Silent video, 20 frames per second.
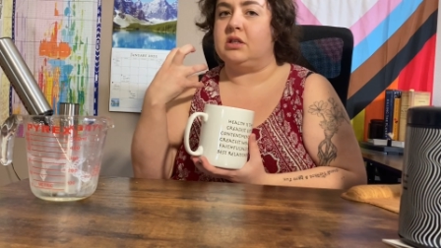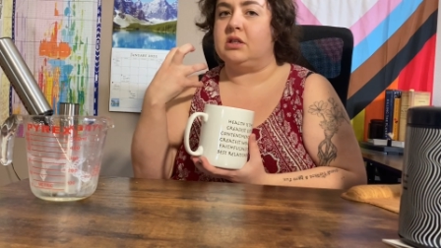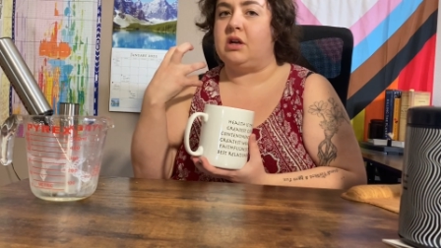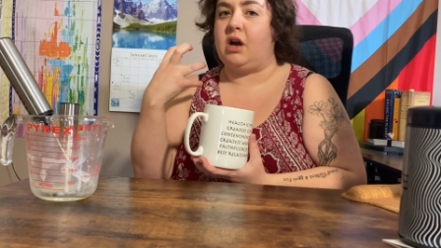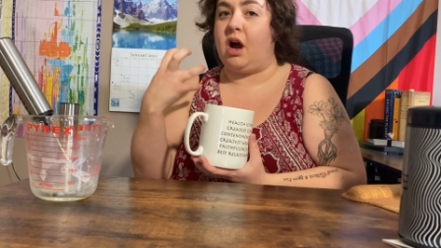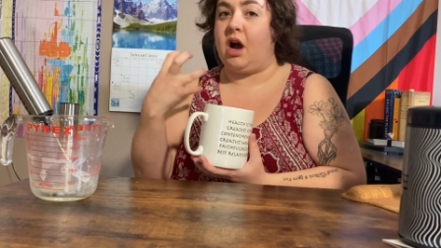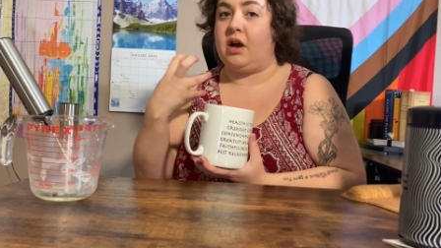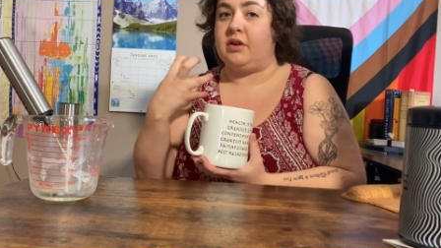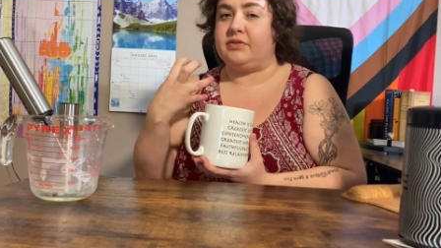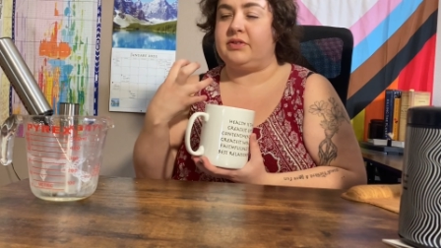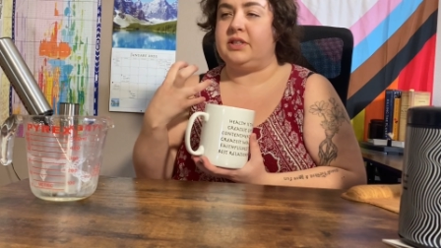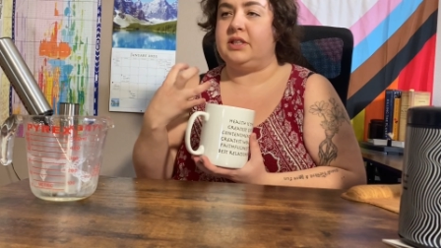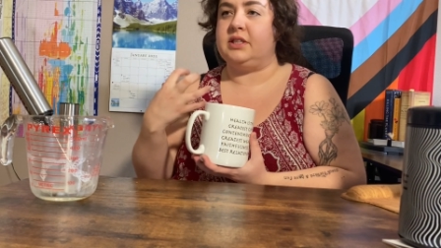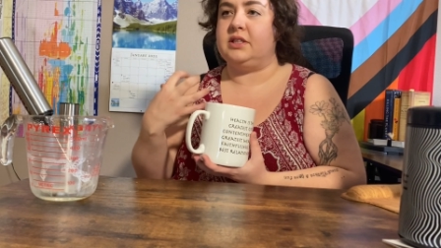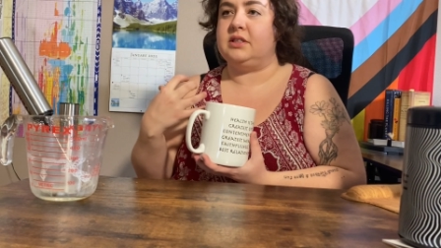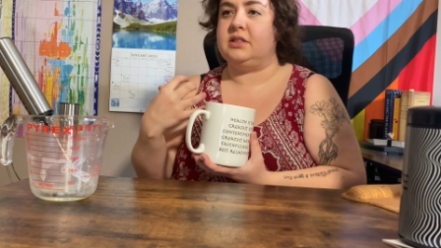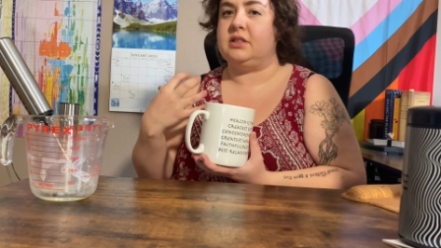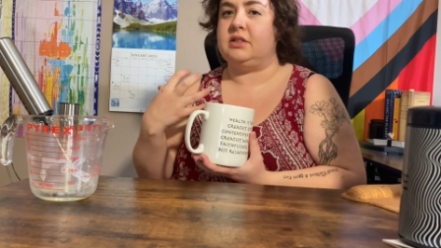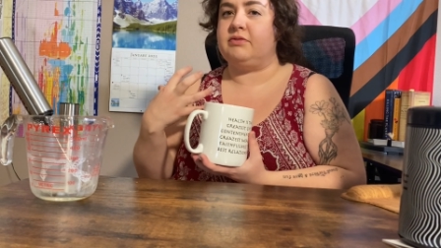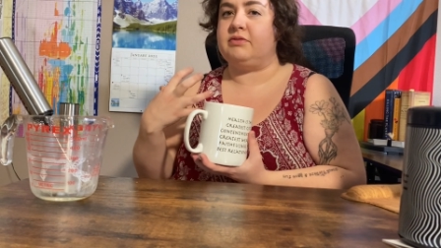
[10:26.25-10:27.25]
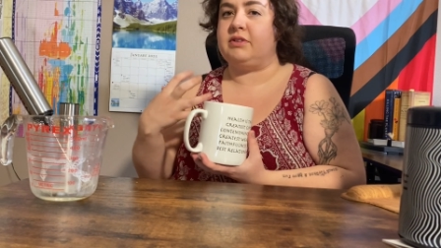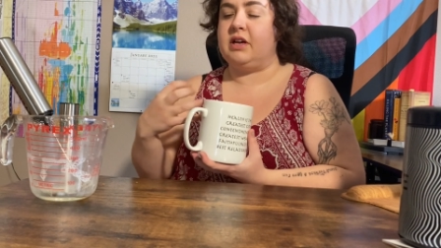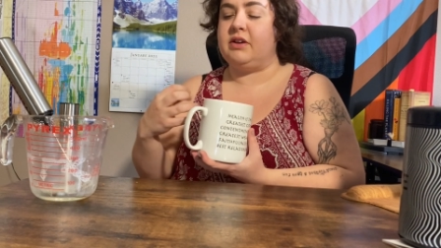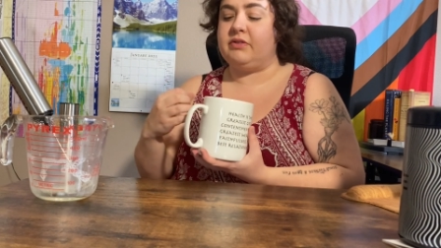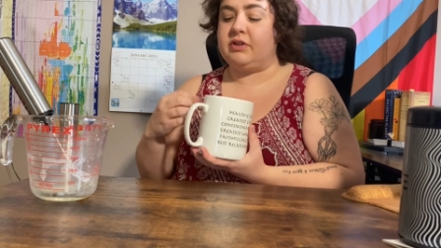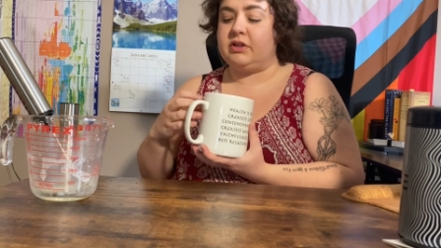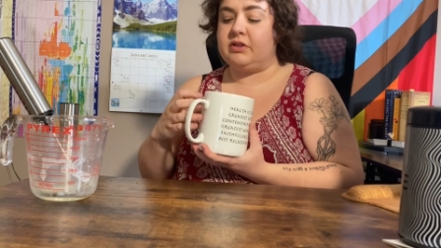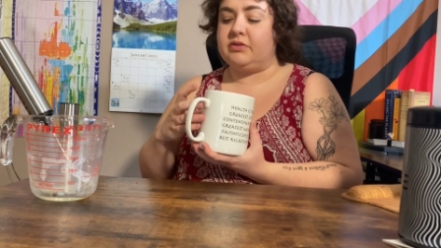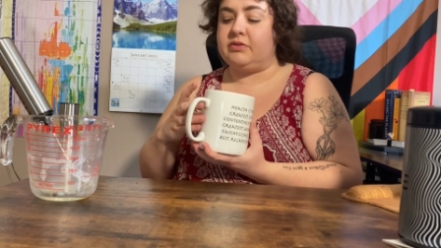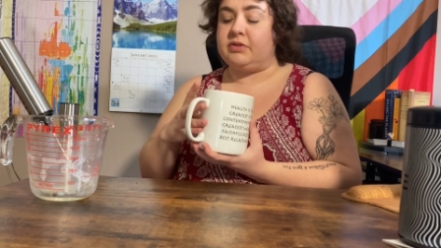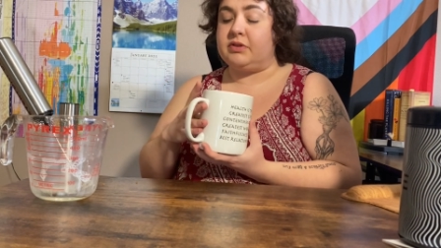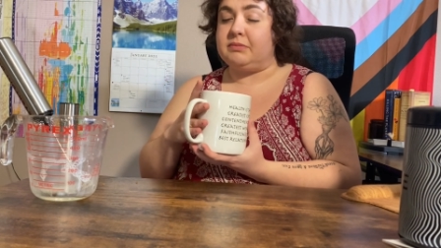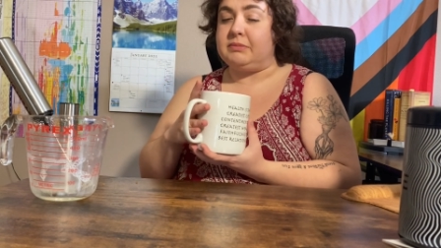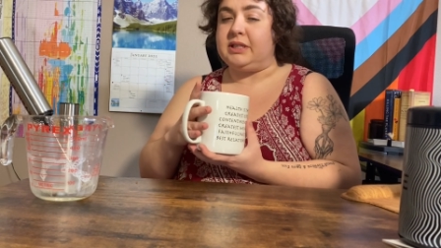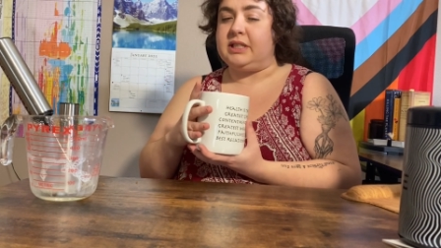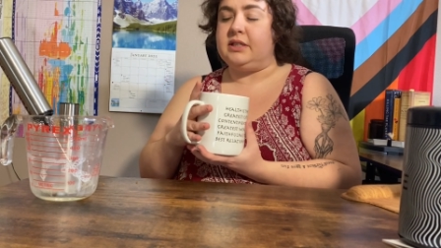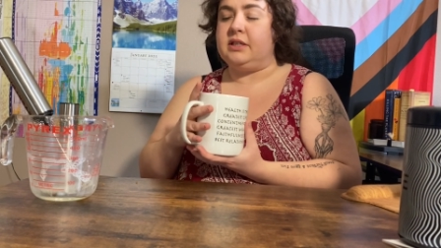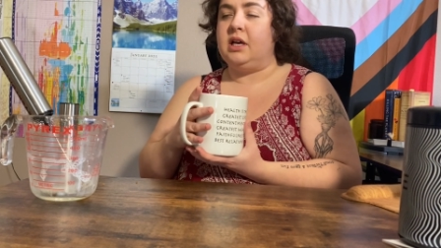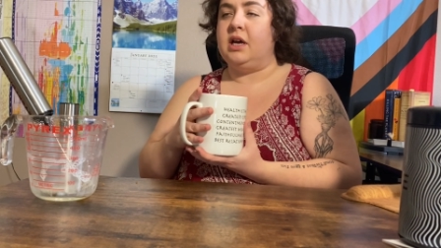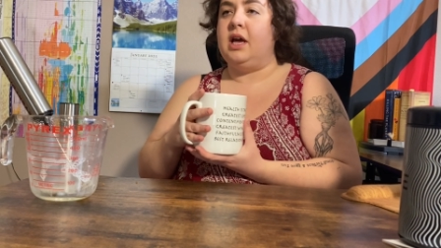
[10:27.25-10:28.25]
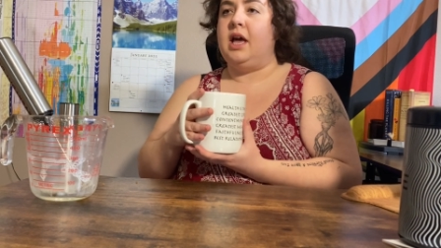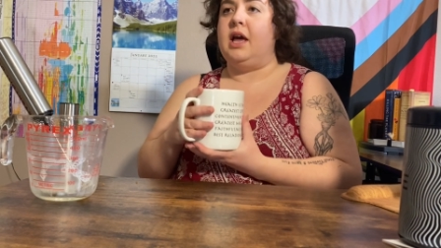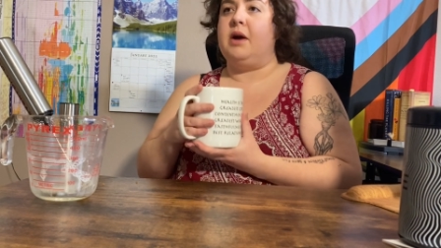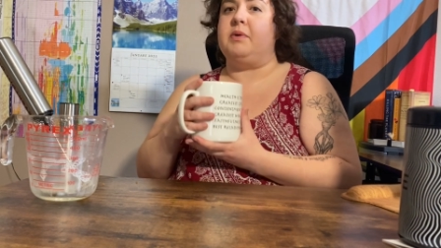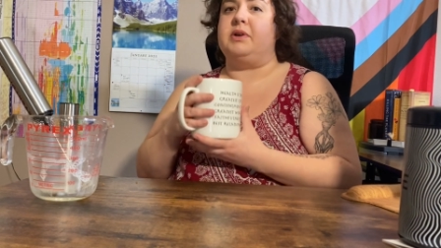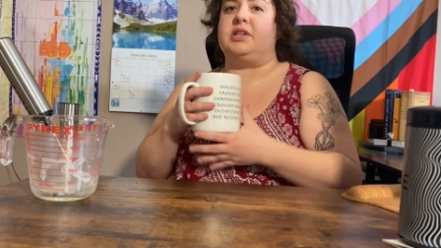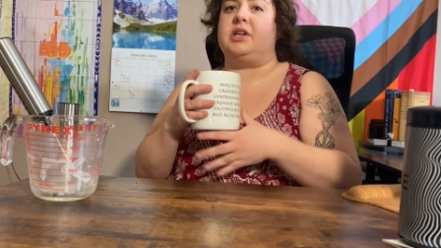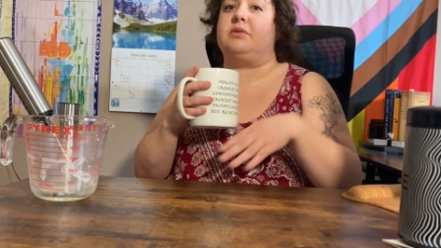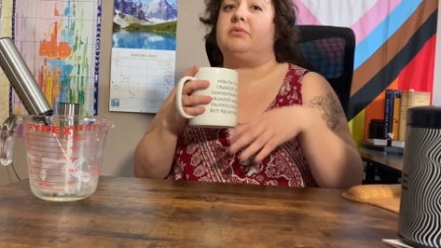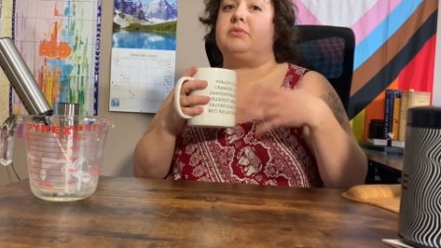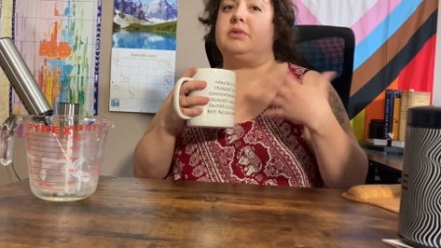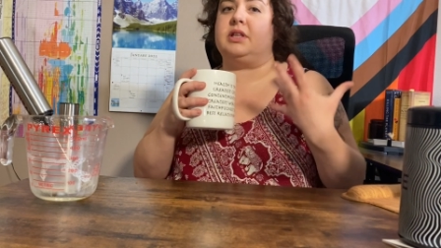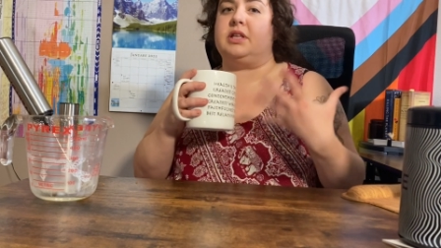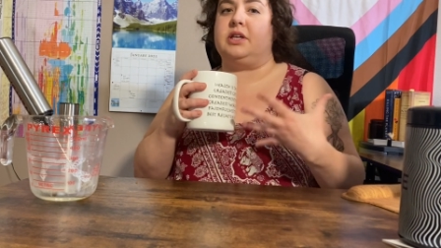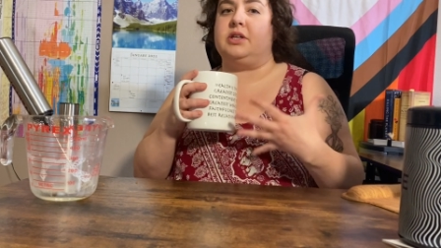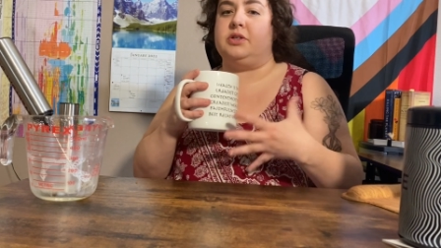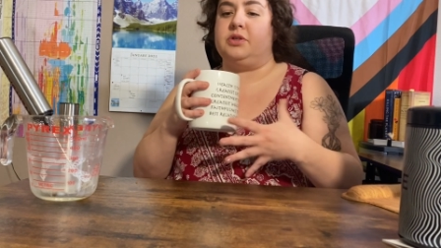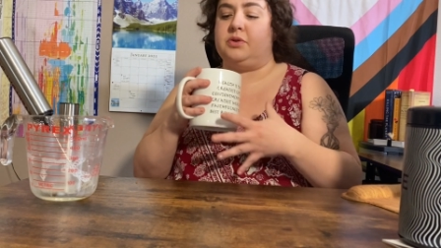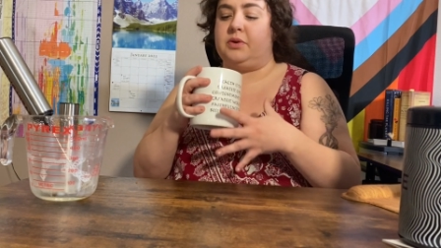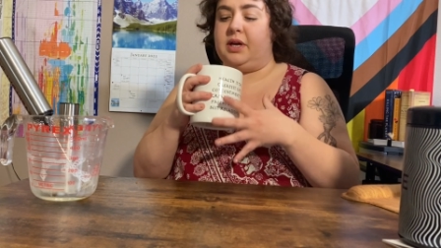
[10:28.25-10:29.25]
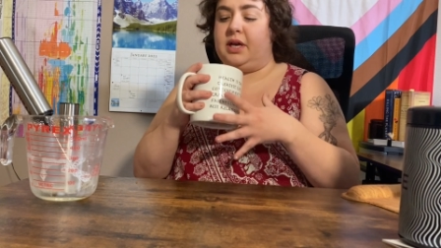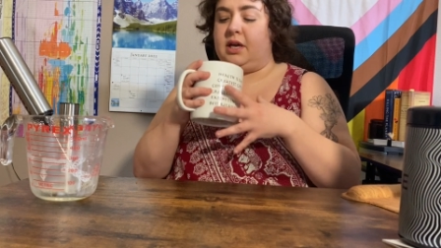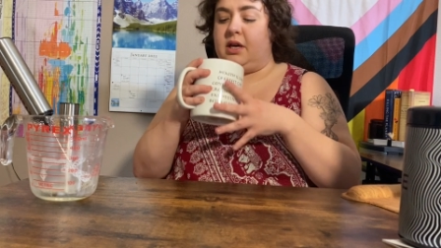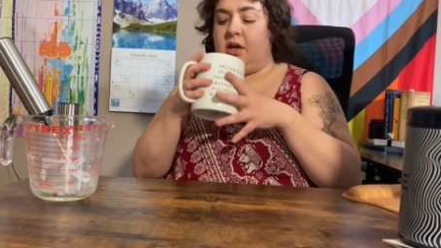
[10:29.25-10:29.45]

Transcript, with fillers: coffee flavor for me, which I really enjoy.